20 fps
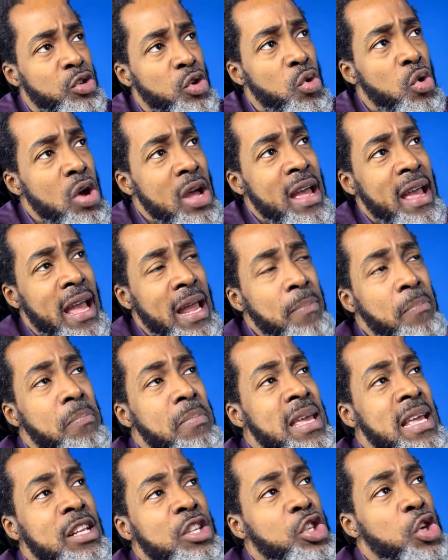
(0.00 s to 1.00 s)
So it
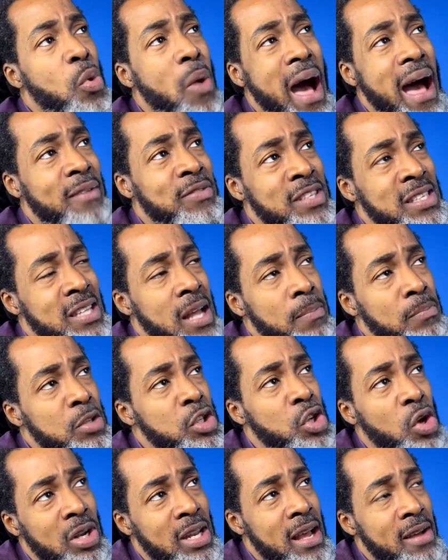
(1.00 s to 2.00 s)
means you have some
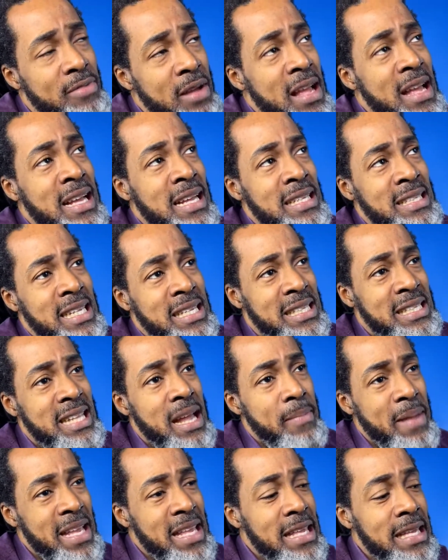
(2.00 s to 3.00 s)
sort of
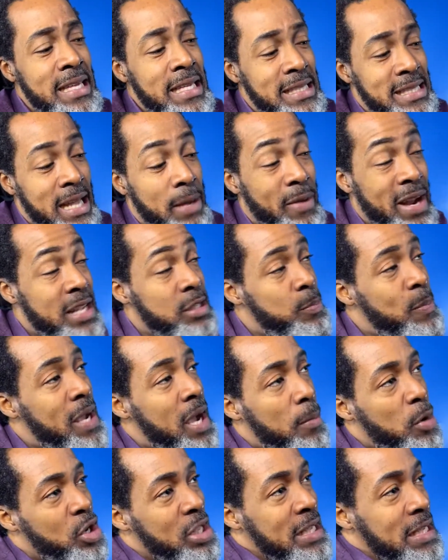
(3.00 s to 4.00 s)
systemic yeast. And when I speak
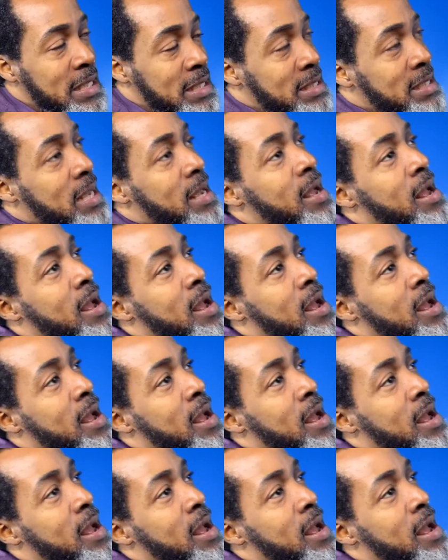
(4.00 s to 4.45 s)
about yeast,